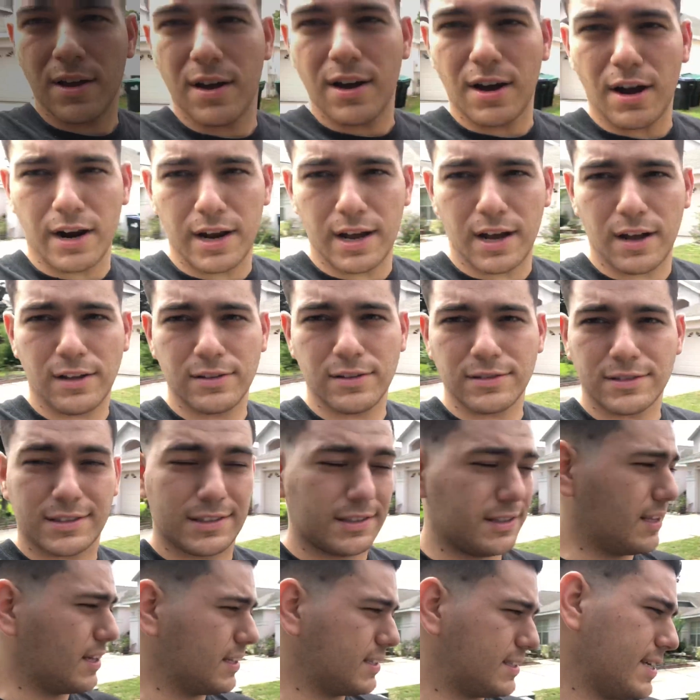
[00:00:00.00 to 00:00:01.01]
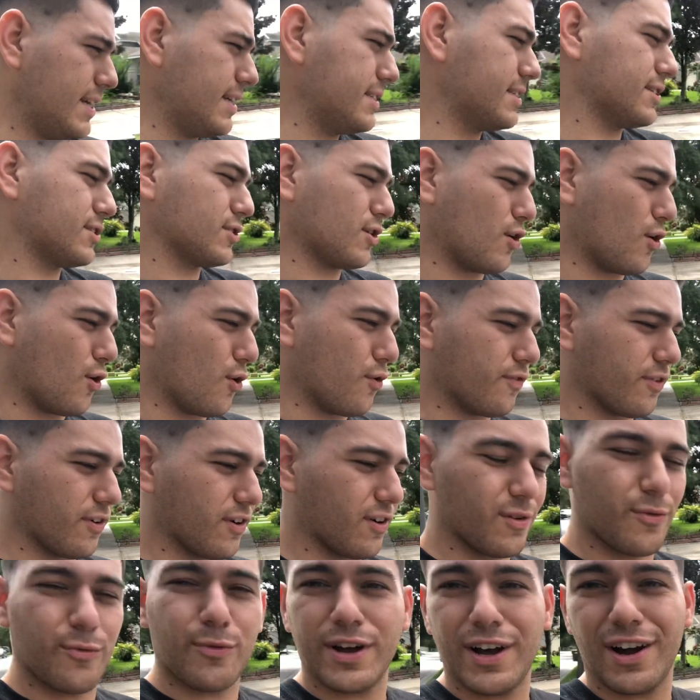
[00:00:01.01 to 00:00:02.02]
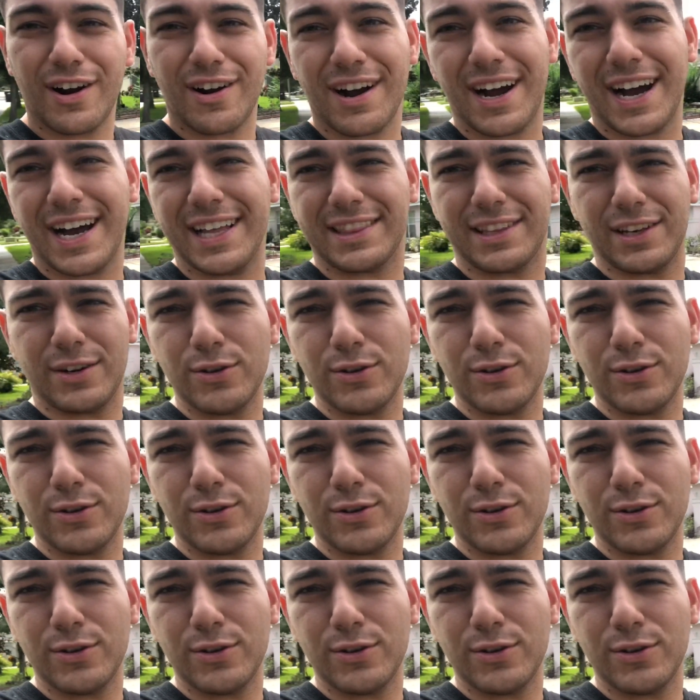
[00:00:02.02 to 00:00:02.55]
All right, y'all. The tease is over. We are at the new